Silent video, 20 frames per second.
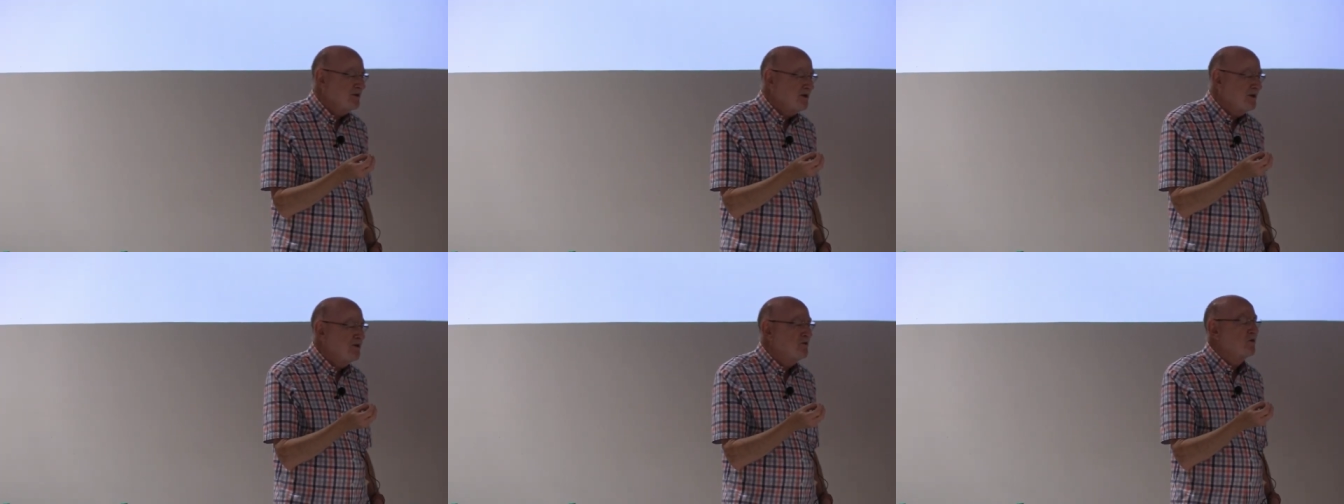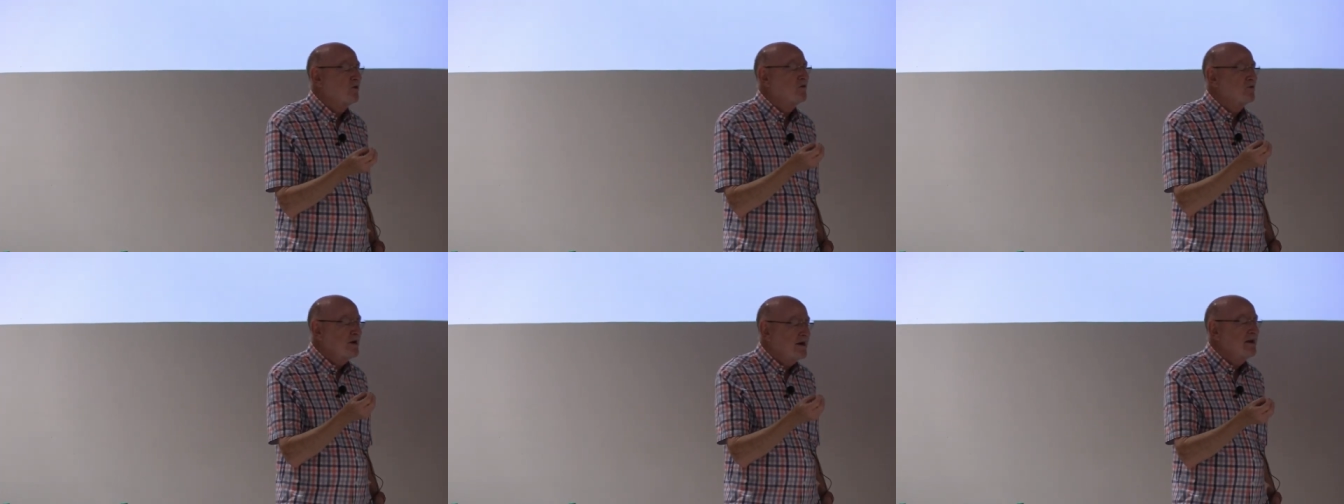you,
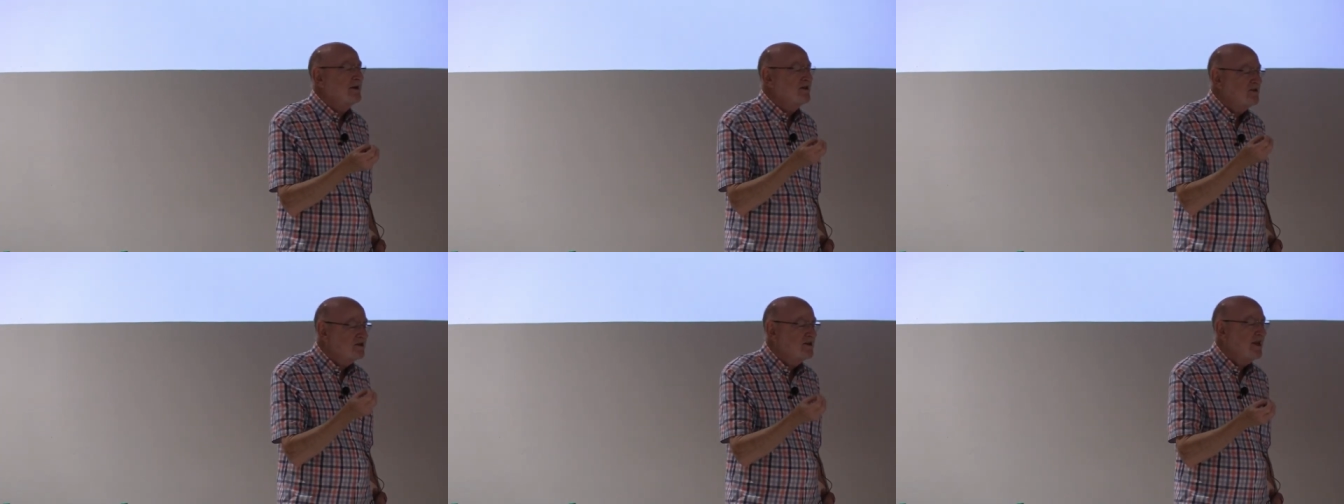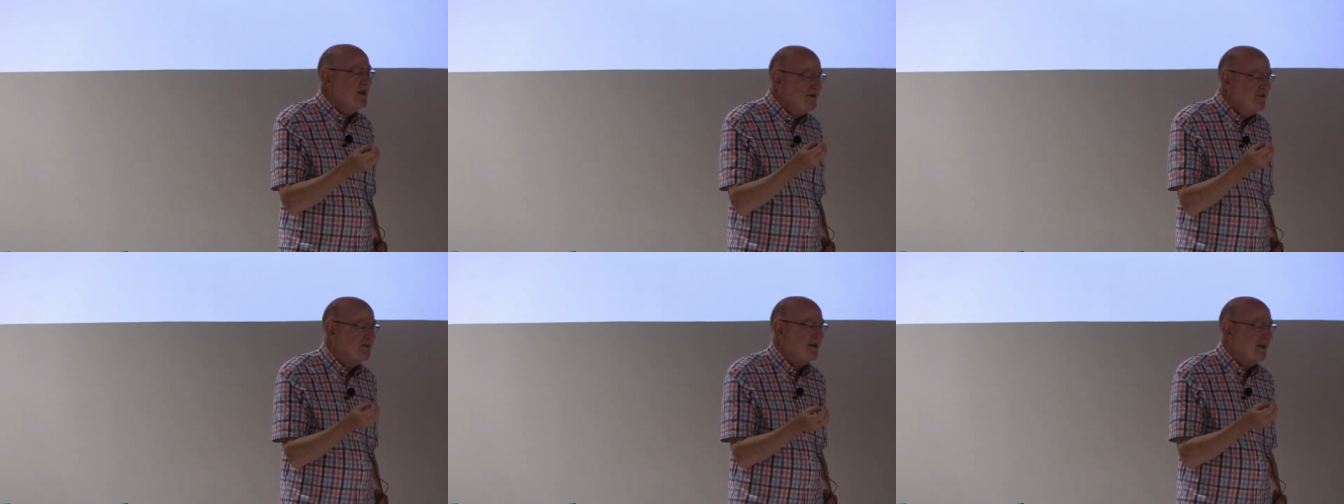you will really
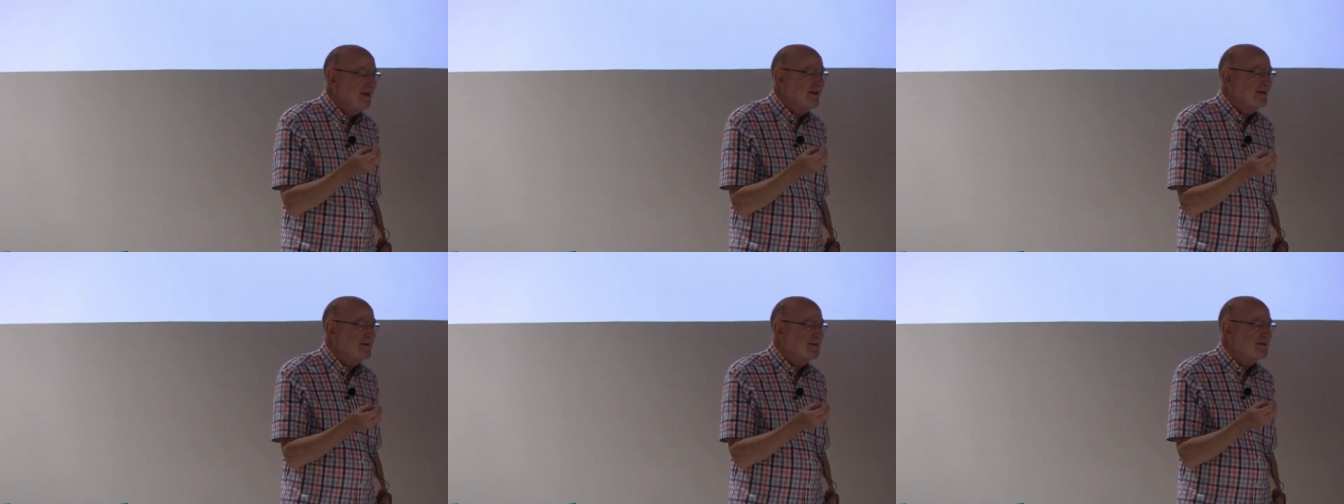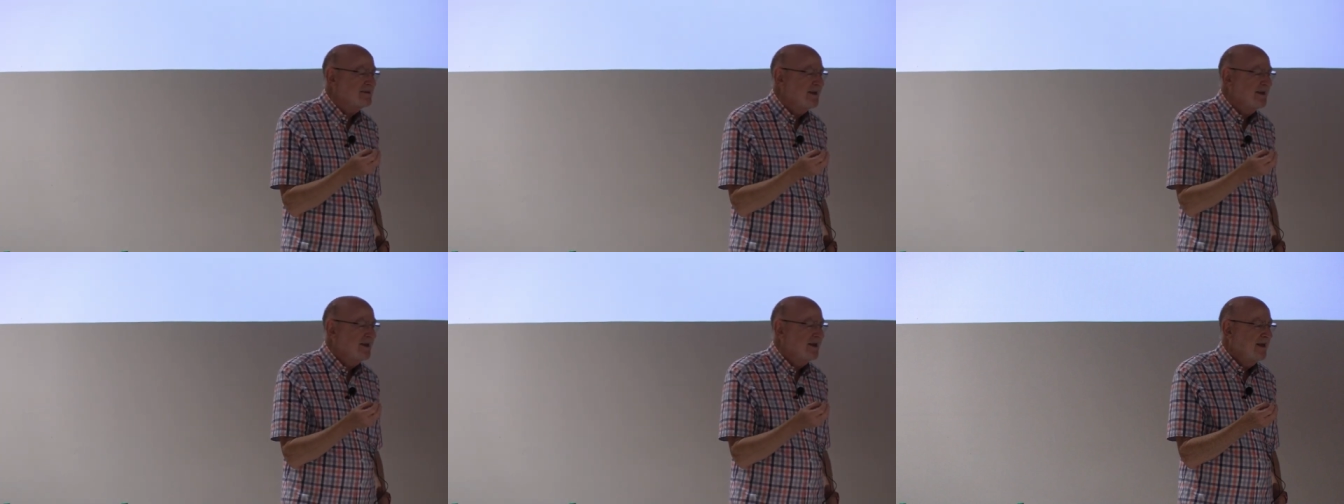see
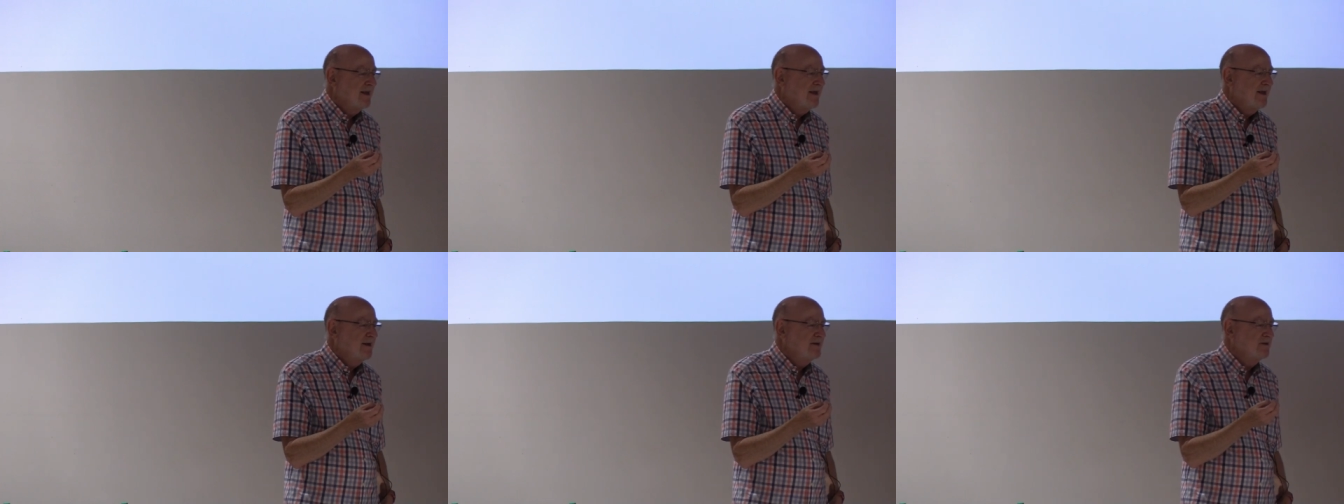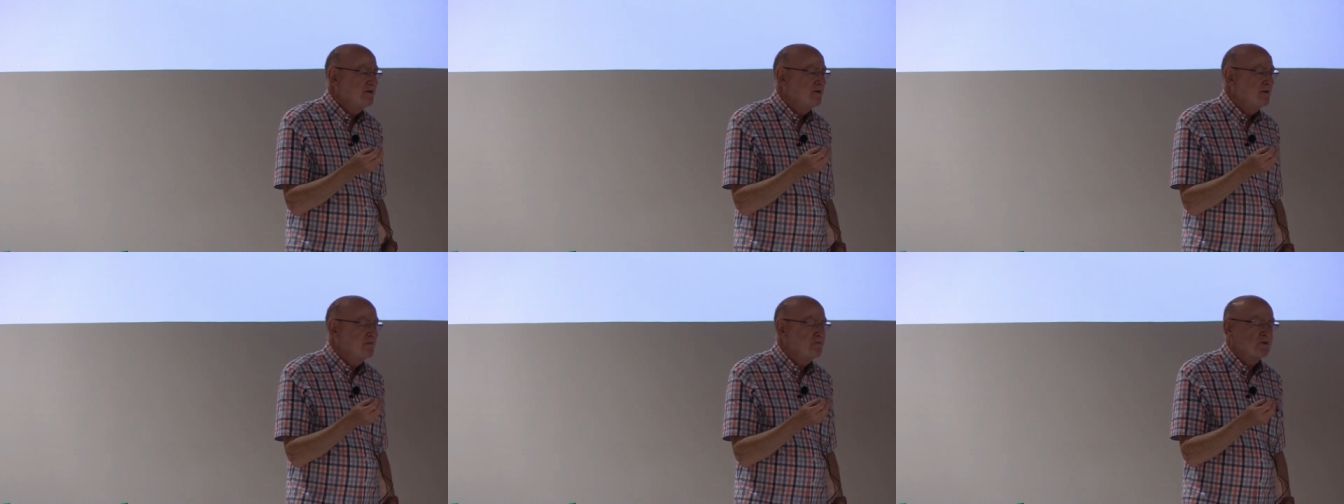things
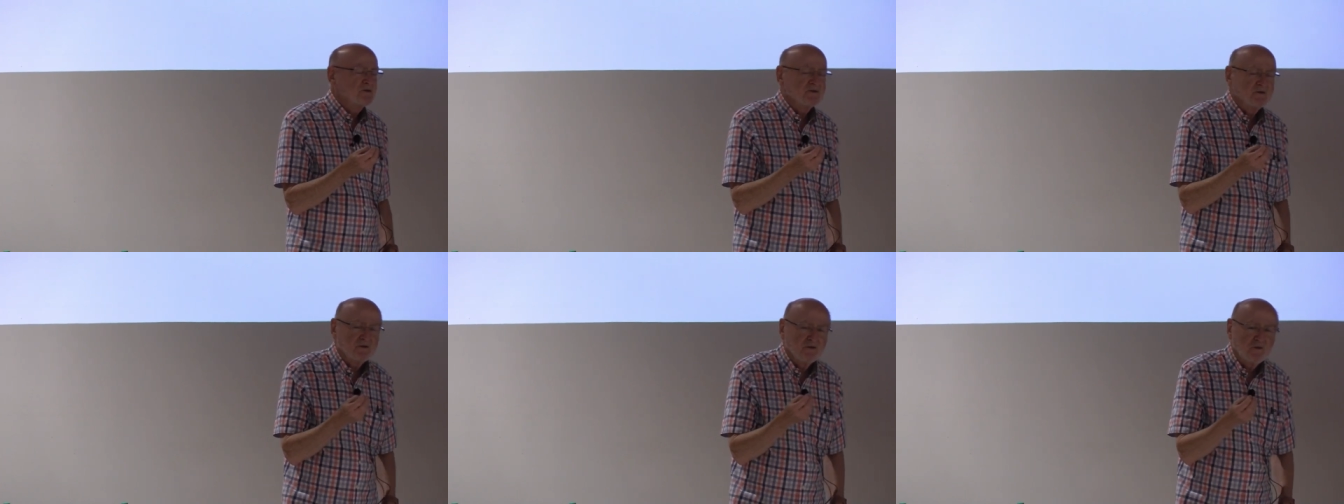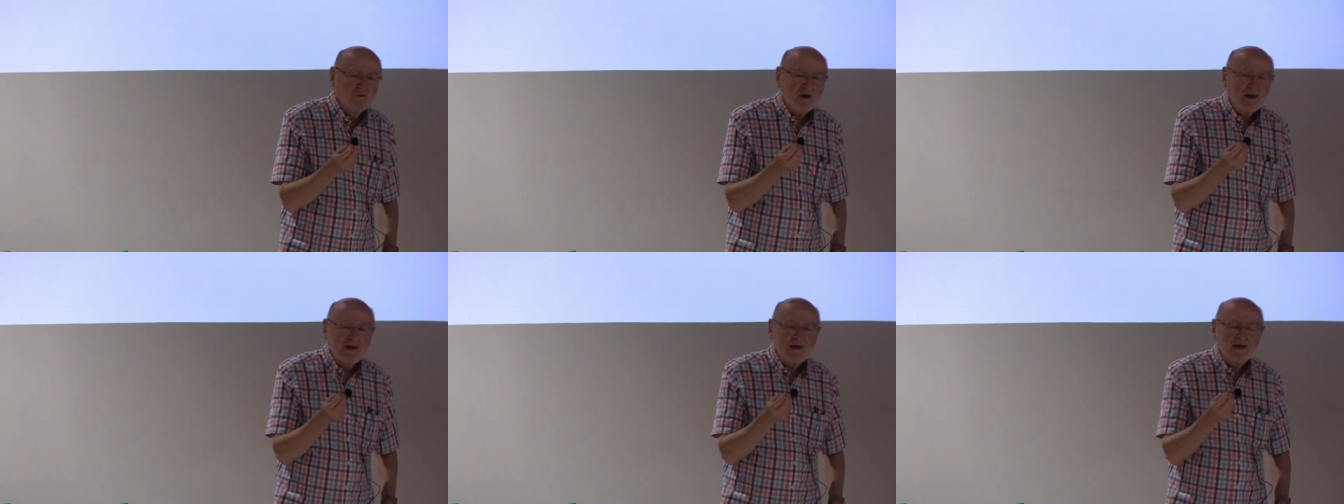in terms
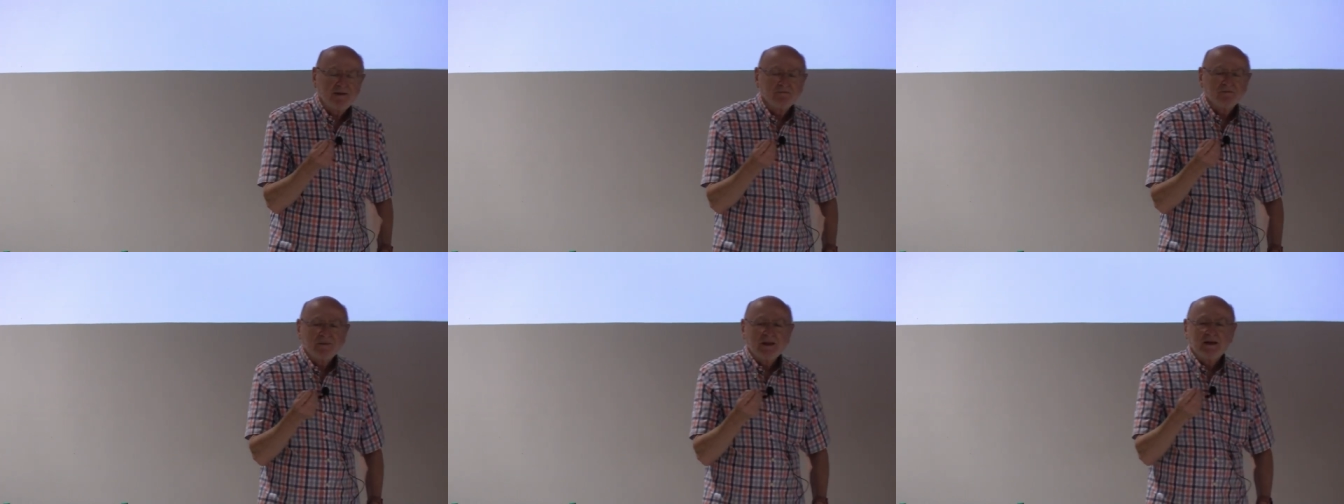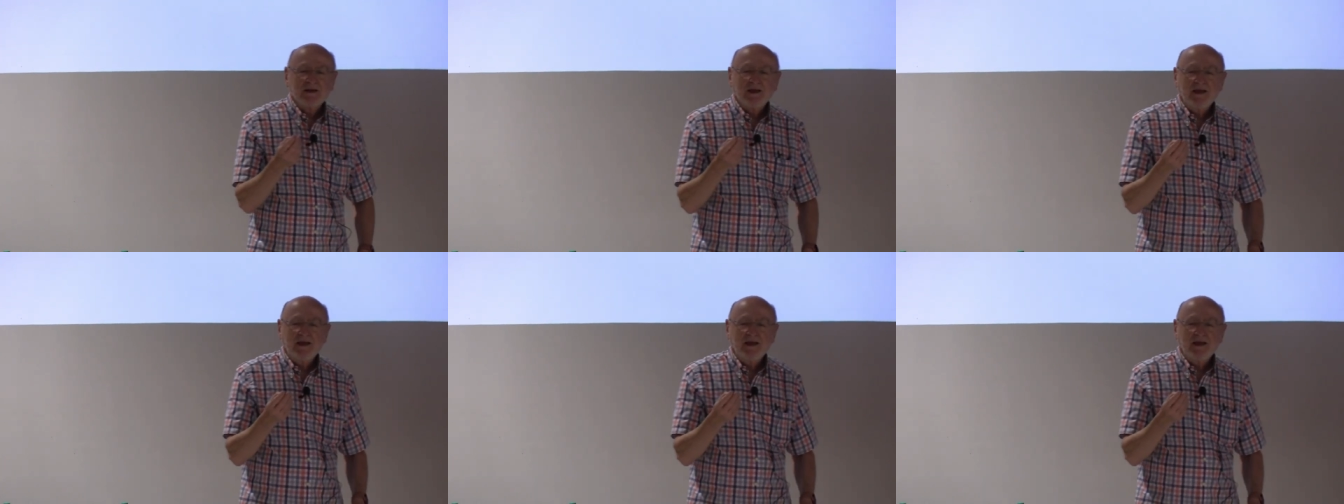of the way